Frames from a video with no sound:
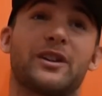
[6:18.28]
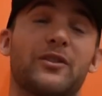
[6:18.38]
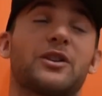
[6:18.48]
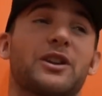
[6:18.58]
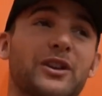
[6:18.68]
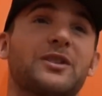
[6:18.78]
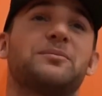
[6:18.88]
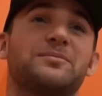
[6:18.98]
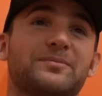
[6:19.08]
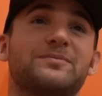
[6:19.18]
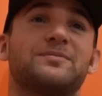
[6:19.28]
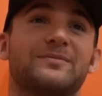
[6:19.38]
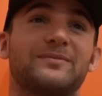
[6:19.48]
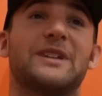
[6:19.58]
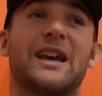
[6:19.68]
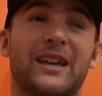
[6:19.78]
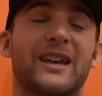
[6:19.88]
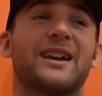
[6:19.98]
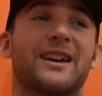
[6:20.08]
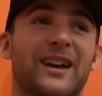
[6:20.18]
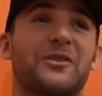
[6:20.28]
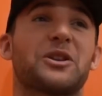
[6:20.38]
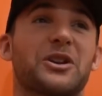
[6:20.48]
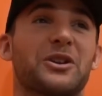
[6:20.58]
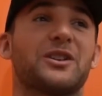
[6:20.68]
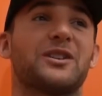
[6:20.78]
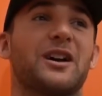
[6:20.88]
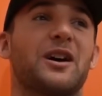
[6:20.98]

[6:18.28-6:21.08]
I you actually because it's plus one. Yeah, yeah, I really could.